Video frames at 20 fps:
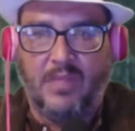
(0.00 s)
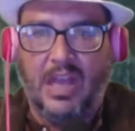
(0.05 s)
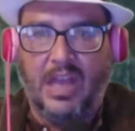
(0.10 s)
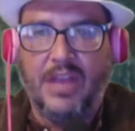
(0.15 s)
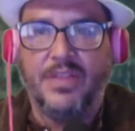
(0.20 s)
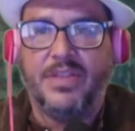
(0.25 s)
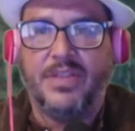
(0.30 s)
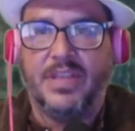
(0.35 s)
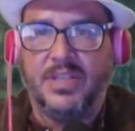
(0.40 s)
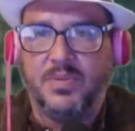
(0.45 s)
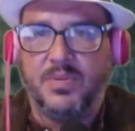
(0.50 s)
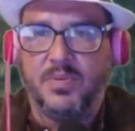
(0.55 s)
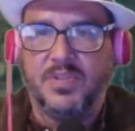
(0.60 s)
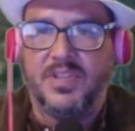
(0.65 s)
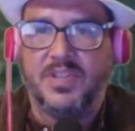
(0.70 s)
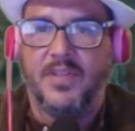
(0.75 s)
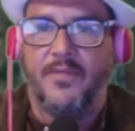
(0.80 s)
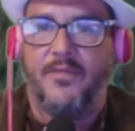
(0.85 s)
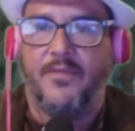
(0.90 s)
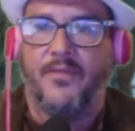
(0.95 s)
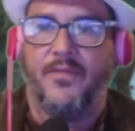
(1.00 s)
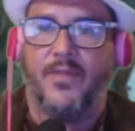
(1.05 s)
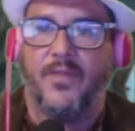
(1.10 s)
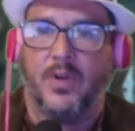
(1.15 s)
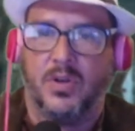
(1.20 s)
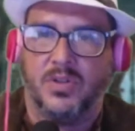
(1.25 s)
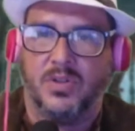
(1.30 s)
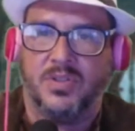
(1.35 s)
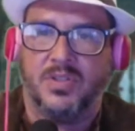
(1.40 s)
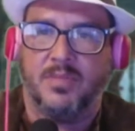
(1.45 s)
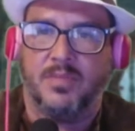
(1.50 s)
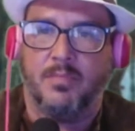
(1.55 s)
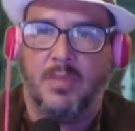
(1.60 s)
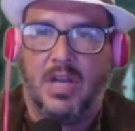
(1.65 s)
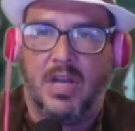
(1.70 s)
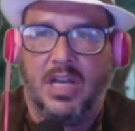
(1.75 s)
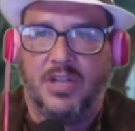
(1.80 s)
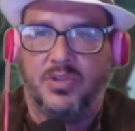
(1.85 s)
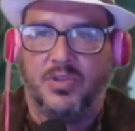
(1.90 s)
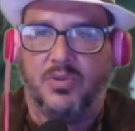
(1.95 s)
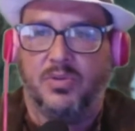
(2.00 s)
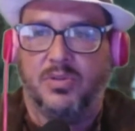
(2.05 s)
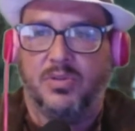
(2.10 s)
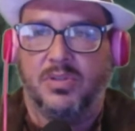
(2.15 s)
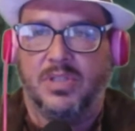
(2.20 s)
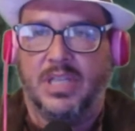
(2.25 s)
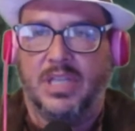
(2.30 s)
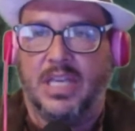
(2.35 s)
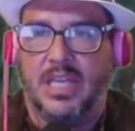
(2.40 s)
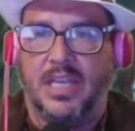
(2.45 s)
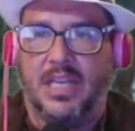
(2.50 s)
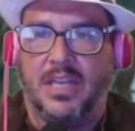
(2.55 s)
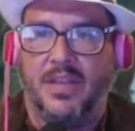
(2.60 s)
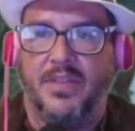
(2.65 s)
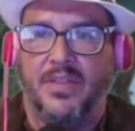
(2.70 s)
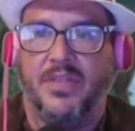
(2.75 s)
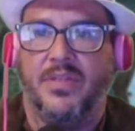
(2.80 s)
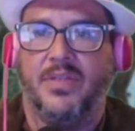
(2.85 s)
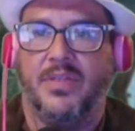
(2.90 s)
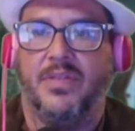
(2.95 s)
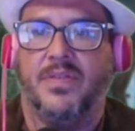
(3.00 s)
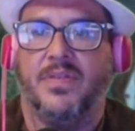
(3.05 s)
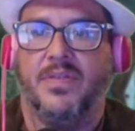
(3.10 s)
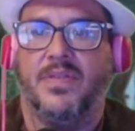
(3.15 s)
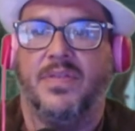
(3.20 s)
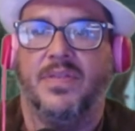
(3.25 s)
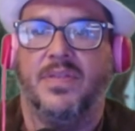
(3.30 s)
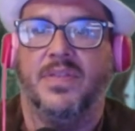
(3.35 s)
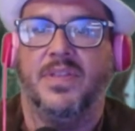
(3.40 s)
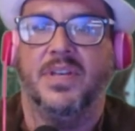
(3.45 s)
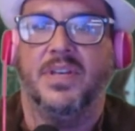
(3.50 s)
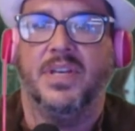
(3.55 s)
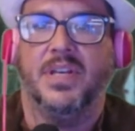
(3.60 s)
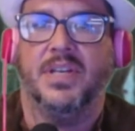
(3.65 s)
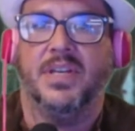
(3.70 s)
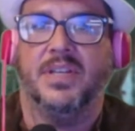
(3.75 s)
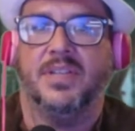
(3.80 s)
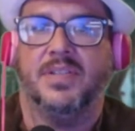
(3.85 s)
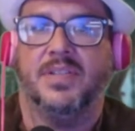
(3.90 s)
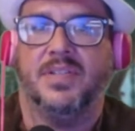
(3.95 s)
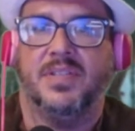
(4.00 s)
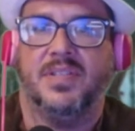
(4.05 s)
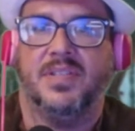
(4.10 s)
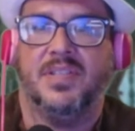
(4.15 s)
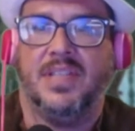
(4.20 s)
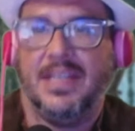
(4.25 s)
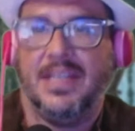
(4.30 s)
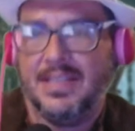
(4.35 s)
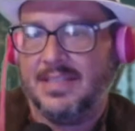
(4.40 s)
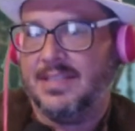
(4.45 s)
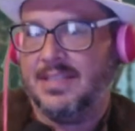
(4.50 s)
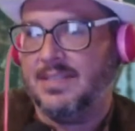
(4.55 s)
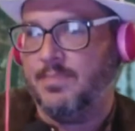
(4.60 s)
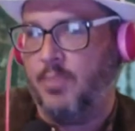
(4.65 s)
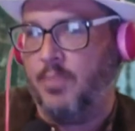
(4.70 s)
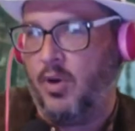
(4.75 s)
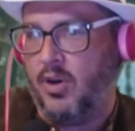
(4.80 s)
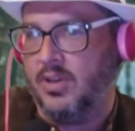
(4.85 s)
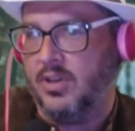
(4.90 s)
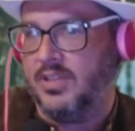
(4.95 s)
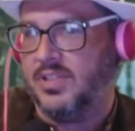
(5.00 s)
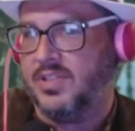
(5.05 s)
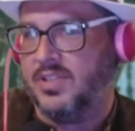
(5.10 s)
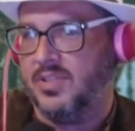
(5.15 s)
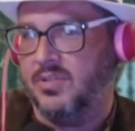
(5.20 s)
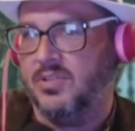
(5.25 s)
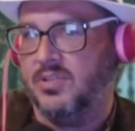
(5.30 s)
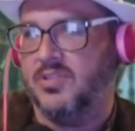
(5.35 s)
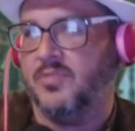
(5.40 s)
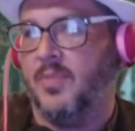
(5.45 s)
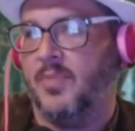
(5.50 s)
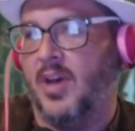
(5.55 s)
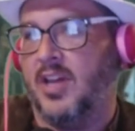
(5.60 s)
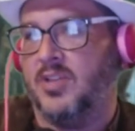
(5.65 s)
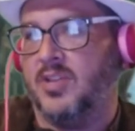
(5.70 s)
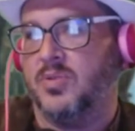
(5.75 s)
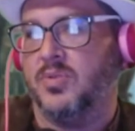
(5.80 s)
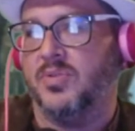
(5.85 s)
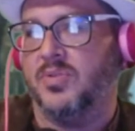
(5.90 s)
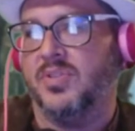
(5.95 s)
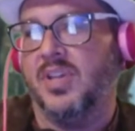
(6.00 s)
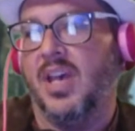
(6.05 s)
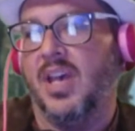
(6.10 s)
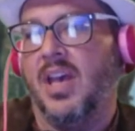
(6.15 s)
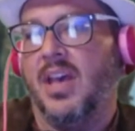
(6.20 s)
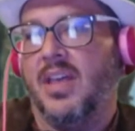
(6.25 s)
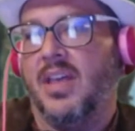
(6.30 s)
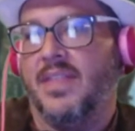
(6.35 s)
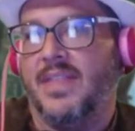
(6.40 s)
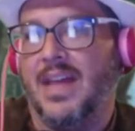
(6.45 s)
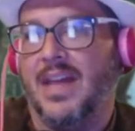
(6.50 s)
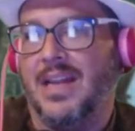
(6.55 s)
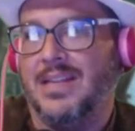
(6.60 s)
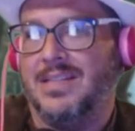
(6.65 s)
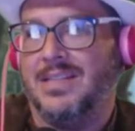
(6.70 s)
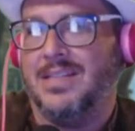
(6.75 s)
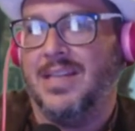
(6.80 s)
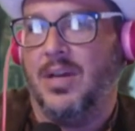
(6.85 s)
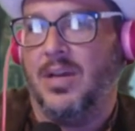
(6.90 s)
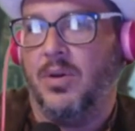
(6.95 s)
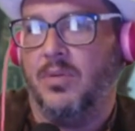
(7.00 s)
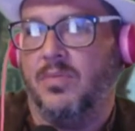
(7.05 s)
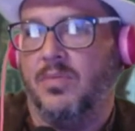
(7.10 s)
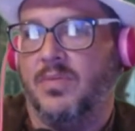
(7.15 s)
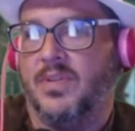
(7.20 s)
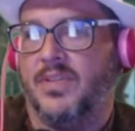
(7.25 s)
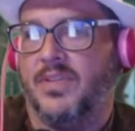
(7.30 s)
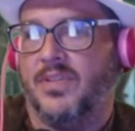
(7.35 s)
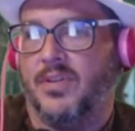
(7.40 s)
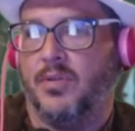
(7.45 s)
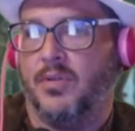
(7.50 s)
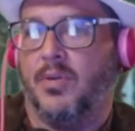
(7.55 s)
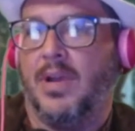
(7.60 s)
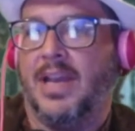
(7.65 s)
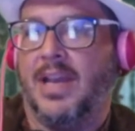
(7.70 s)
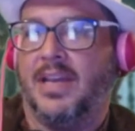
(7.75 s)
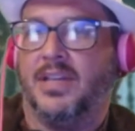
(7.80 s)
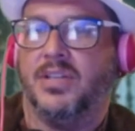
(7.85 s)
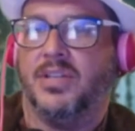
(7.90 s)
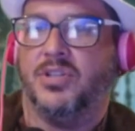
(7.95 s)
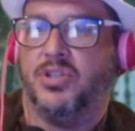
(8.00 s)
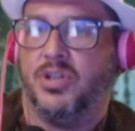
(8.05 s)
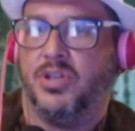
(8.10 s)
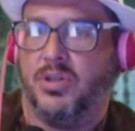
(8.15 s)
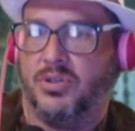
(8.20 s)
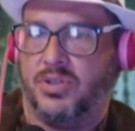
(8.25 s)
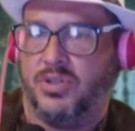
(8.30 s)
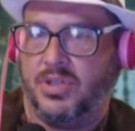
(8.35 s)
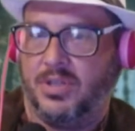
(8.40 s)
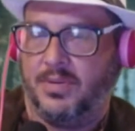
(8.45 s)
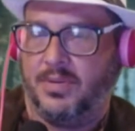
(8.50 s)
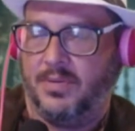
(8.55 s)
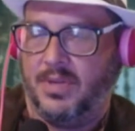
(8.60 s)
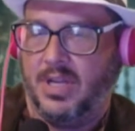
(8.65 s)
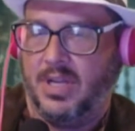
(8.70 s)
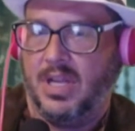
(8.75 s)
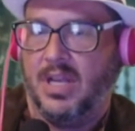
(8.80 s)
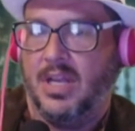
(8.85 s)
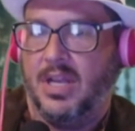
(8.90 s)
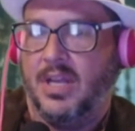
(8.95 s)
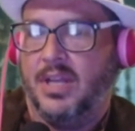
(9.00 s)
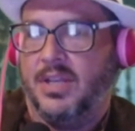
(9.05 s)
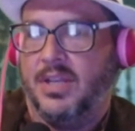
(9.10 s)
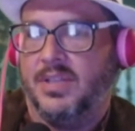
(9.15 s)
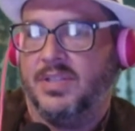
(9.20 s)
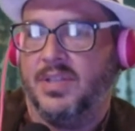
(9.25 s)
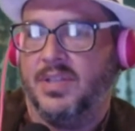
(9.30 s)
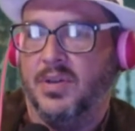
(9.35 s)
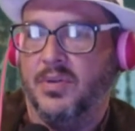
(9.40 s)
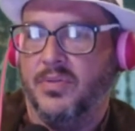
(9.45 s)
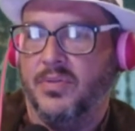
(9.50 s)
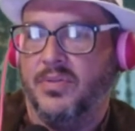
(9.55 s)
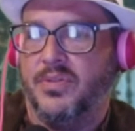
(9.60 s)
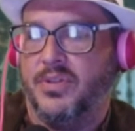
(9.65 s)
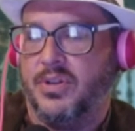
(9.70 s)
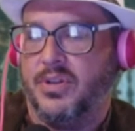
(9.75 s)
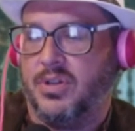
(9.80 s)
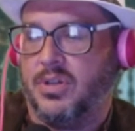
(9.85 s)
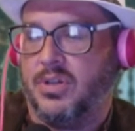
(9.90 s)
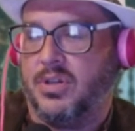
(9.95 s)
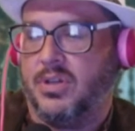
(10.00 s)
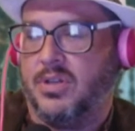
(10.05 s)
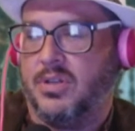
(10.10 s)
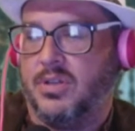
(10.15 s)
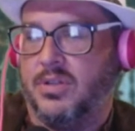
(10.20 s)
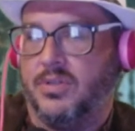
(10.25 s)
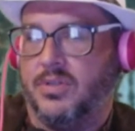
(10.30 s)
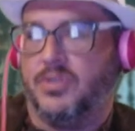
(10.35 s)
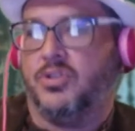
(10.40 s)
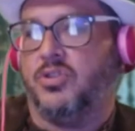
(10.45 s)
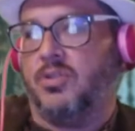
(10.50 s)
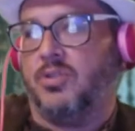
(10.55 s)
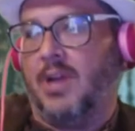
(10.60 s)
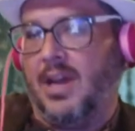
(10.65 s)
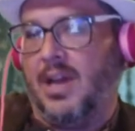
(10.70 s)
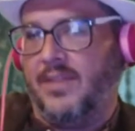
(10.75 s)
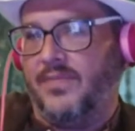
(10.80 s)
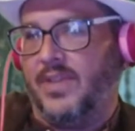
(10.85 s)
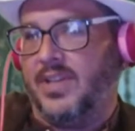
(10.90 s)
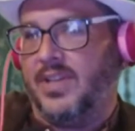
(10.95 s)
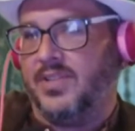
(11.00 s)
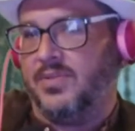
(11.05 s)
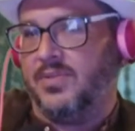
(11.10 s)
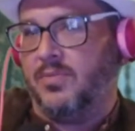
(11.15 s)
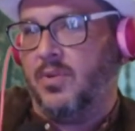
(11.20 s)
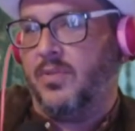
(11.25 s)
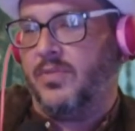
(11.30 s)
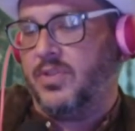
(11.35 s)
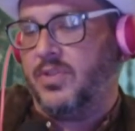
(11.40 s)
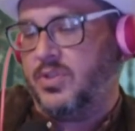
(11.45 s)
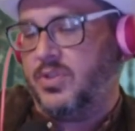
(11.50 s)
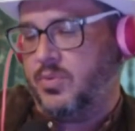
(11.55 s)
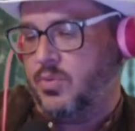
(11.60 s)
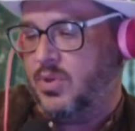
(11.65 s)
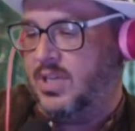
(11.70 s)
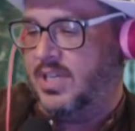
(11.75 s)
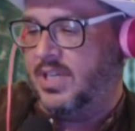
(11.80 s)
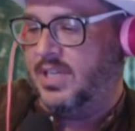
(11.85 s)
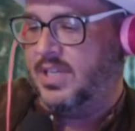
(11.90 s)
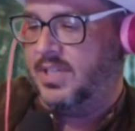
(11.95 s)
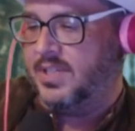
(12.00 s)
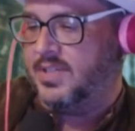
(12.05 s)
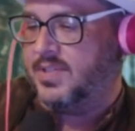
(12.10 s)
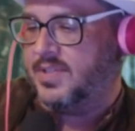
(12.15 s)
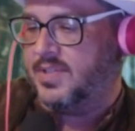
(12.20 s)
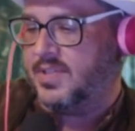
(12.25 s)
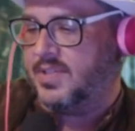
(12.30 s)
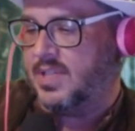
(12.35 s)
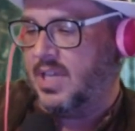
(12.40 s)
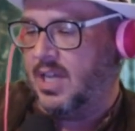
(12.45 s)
This was the first module in the 6-part series of modules that dealt with the Grand Conjunction. So the Strahd von Zarovich was